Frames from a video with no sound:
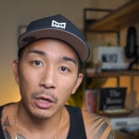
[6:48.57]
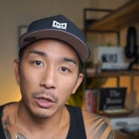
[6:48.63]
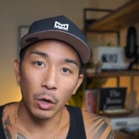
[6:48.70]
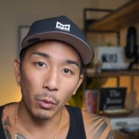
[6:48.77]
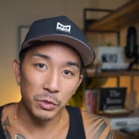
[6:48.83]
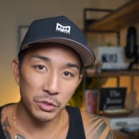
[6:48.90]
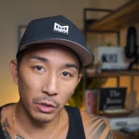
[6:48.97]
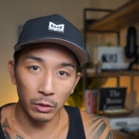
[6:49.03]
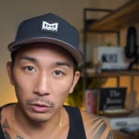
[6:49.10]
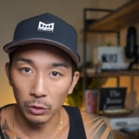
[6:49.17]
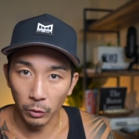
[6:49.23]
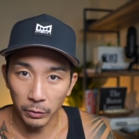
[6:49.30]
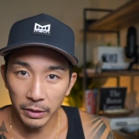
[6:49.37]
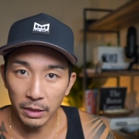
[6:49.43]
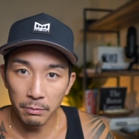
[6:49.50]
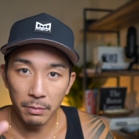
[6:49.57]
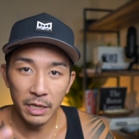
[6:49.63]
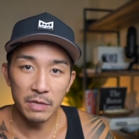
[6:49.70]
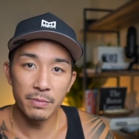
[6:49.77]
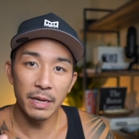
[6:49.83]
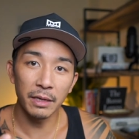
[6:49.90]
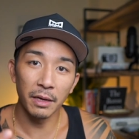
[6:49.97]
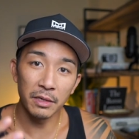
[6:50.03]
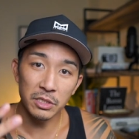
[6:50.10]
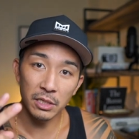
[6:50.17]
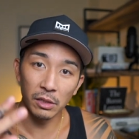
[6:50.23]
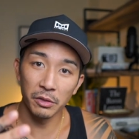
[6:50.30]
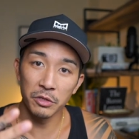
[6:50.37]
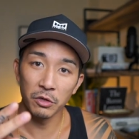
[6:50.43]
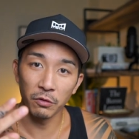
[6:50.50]
Go and start learning a money making
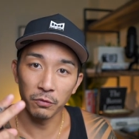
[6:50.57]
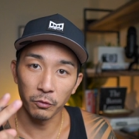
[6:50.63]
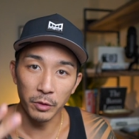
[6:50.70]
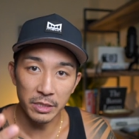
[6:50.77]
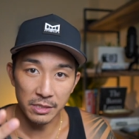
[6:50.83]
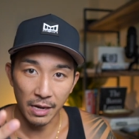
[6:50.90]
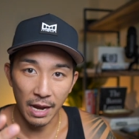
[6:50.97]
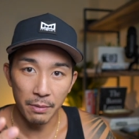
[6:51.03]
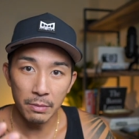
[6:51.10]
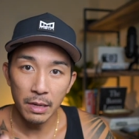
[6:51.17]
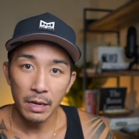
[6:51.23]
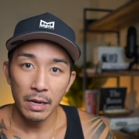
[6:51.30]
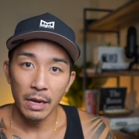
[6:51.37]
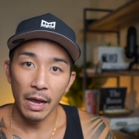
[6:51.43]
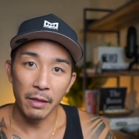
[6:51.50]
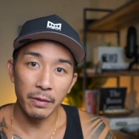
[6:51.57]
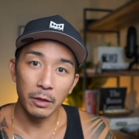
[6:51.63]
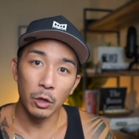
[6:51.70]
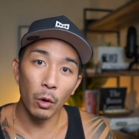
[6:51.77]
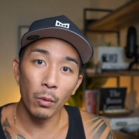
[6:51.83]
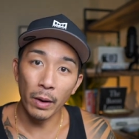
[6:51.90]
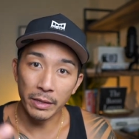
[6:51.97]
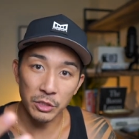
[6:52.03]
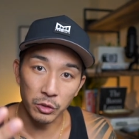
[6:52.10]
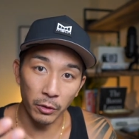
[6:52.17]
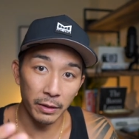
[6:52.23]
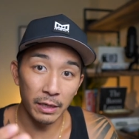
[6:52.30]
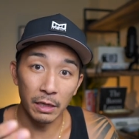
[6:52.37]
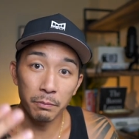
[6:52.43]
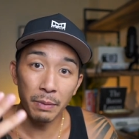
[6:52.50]
skill in your free time, and then go and
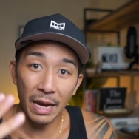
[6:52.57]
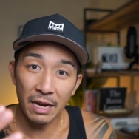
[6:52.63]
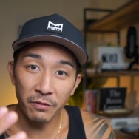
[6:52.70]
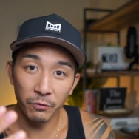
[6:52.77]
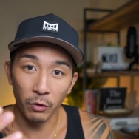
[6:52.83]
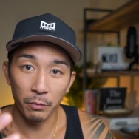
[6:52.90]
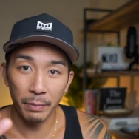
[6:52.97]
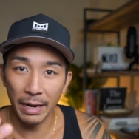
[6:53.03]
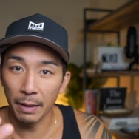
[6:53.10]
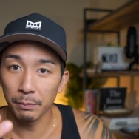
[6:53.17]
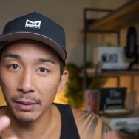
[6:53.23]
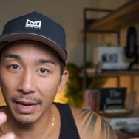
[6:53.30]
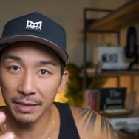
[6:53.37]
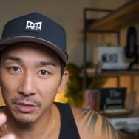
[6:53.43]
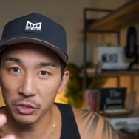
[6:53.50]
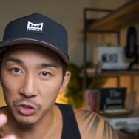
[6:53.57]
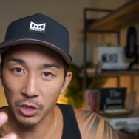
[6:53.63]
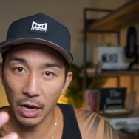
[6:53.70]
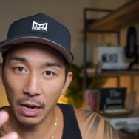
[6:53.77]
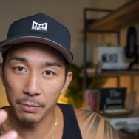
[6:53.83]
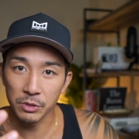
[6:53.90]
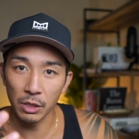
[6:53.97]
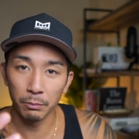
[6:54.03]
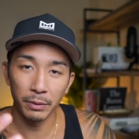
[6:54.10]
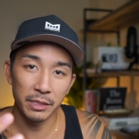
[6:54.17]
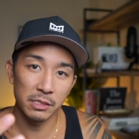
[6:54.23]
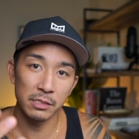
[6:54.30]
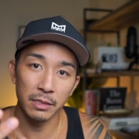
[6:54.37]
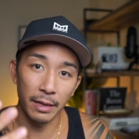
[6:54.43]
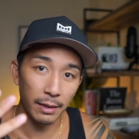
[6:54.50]
start getting paid for it by applying to jobs on
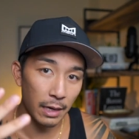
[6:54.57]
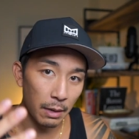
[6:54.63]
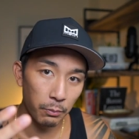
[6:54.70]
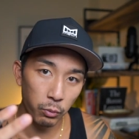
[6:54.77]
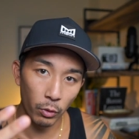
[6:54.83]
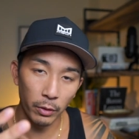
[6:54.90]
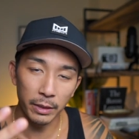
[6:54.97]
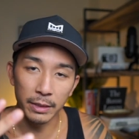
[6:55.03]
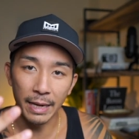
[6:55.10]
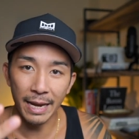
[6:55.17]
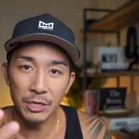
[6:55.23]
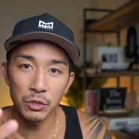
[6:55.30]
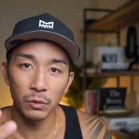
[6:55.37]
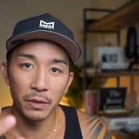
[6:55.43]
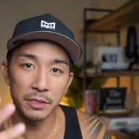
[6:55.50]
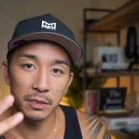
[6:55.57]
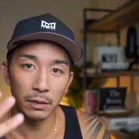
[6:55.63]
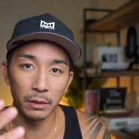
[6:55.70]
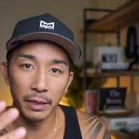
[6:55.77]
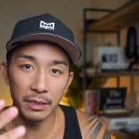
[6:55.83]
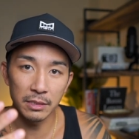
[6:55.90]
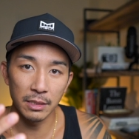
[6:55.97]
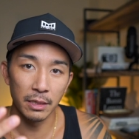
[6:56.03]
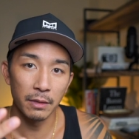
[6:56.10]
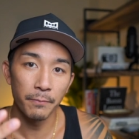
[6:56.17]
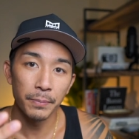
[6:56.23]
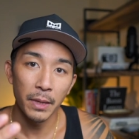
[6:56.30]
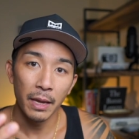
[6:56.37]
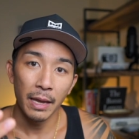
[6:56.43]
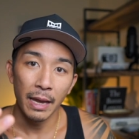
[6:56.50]
places like Upwork and AngelList and LinkedIn.
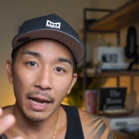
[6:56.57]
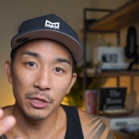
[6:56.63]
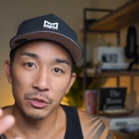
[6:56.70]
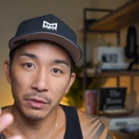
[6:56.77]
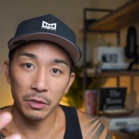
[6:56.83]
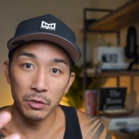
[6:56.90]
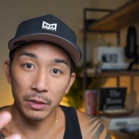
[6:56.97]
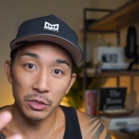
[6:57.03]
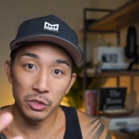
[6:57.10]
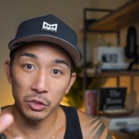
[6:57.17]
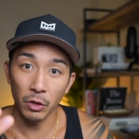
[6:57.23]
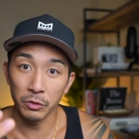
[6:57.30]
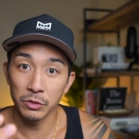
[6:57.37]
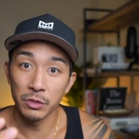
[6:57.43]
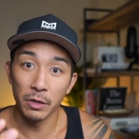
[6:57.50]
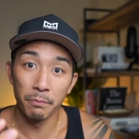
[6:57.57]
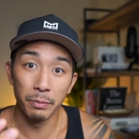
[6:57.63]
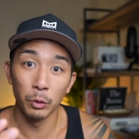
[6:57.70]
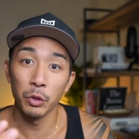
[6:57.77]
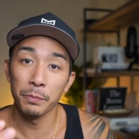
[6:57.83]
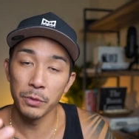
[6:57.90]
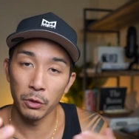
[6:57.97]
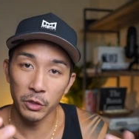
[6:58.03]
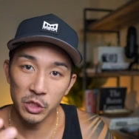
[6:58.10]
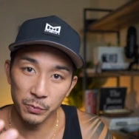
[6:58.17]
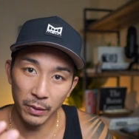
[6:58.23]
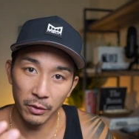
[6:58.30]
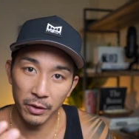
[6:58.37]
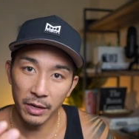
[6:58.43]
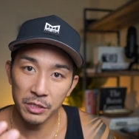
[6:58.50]
And so that you can start to build up your
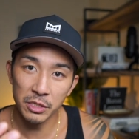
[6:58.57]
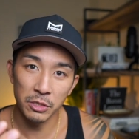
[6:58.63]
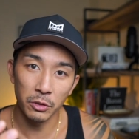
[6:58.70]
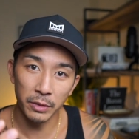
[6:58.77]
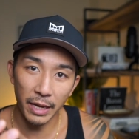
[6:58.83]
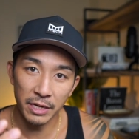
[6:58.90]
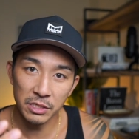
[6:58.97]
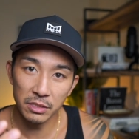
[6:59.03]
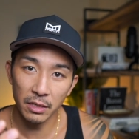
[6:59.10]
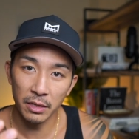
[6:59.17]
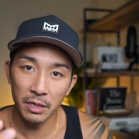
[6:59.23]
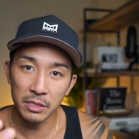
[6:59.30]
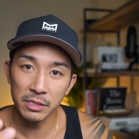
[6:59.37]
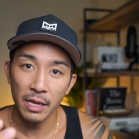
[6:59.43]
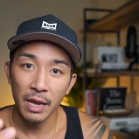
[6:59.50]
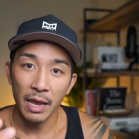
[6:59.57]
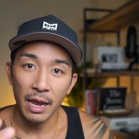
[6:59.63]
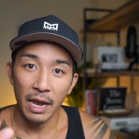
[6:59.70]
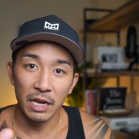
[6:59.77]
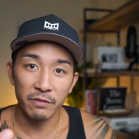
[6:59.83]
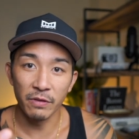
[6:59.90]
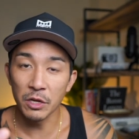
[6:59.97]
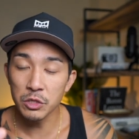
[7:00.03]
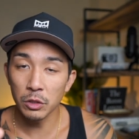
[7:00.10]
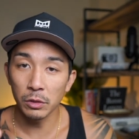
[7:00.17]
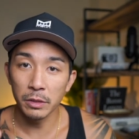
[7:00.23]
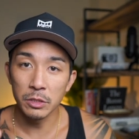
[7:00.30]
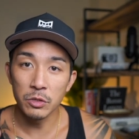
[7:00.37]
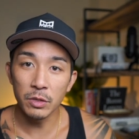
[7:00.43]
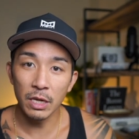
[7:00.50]
experience and your case studies. And
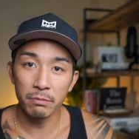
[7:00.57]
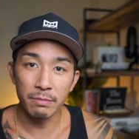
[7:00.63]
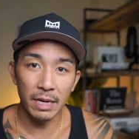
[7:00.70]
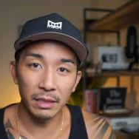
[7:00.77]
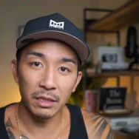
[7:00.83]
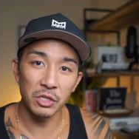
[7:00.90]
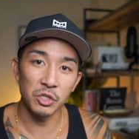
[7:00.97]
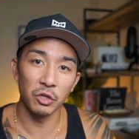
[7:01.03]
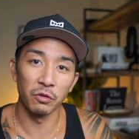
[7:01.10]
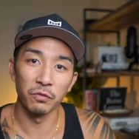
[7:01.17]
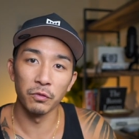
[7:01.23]
eventually, you can make this your